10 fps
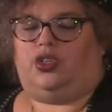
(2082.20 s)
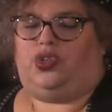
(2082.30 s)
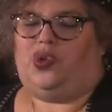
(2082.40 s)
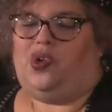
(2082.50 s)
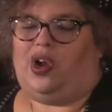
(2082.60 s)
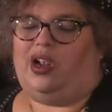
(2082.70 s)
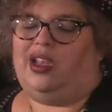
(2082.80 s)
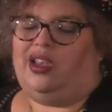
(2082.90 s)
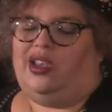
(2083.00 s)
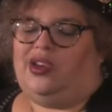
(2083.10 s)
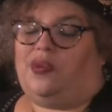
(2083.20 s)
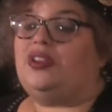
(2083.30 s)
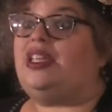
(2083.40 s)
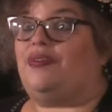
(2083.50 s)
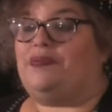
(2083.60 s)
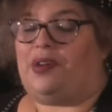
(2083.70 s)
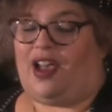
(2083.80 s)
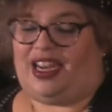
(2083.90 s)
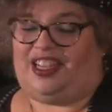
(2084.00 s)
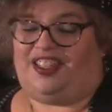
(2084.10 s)
ashore were seven
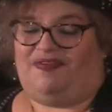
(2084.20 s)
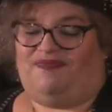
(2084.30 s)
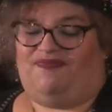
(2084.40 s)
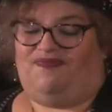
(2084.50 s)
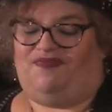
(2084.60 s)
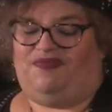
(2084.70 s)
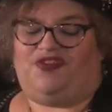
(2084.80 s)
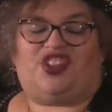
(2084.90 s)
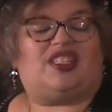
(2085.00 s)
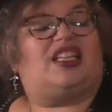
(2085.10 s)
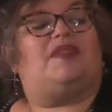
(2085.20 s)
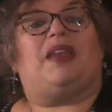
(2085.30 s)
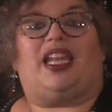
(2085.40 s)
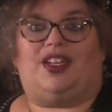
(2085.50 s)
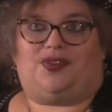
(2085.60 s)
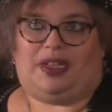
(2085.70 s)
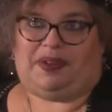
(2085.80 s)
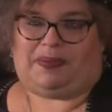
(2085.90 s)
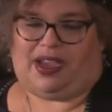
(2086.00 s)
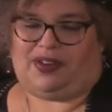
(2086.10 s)
bodies, just like the man had
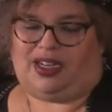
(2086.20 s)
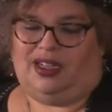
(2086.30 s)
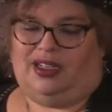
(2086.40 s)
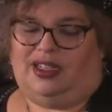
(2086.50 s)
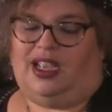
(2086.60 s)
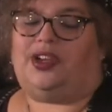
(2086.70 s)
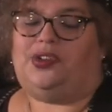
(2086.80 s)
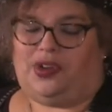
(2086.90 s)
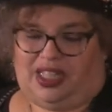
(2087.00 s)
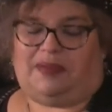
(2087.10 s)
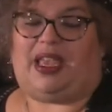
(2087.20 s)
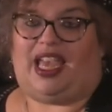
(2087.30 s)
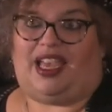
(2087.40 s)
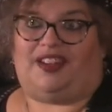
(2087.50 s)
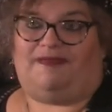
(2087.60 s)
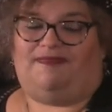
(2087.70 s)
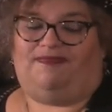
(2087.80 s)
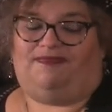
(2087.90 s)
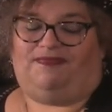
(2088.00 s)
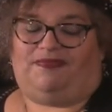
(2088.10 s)
dreamed about, including the man
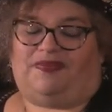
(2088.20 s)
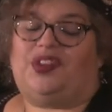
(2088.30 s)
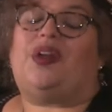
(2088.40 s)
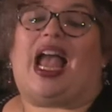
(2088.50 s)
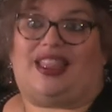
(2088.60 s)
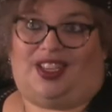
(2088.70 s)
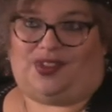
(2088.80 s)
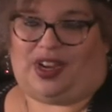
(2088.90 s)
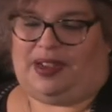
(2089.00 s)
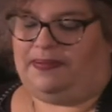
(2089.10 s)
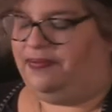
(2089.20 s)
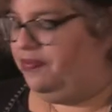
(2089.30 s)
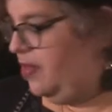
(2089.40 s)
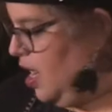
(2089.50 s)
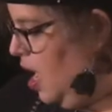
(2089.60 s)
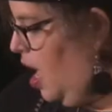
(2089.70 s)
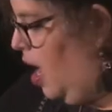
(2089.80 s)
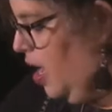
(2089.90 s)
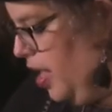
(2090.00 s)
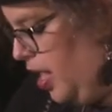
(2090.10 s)
who had the dream.
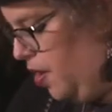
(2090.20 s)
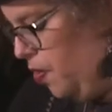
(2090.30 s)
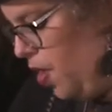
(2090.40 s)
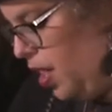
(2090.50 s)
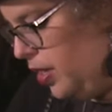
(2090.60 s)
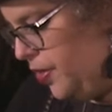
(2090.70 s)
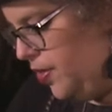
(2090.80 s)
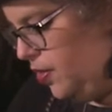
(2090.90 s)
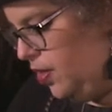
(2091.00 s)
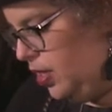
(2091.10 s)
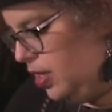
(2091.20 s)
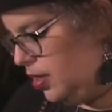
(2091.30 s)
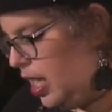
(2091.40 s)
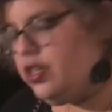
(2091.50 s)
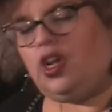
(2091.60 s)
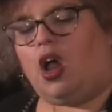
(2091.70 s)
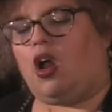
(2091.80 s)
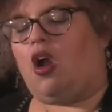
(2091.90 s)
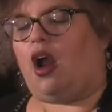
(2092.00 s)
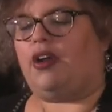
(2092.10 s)
It was such a
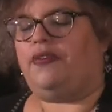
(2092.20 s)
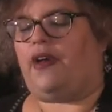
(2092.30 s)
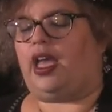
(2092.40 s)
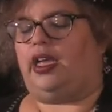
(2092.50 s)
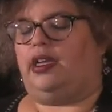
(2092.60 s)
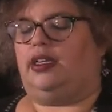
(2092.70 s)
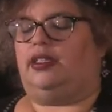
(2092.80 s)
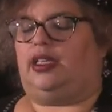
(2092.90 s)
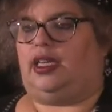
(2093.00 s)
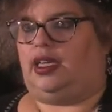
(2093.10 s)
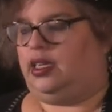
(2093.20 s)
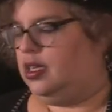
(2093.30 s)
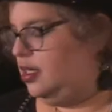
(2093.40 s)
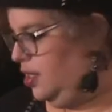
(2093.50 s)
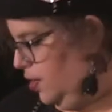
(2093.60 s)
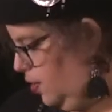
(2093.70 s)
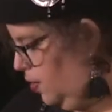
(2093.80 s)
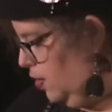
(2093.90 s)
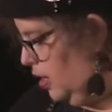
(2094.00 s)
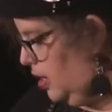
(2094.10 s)
horrifying scene
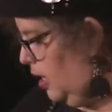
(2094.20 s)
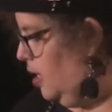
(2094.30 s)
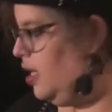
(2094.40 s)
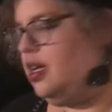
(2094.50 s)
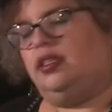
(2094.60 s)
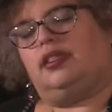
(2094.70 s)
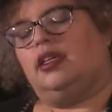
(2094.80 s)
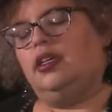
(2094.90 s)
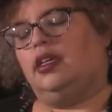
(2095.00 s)
to see this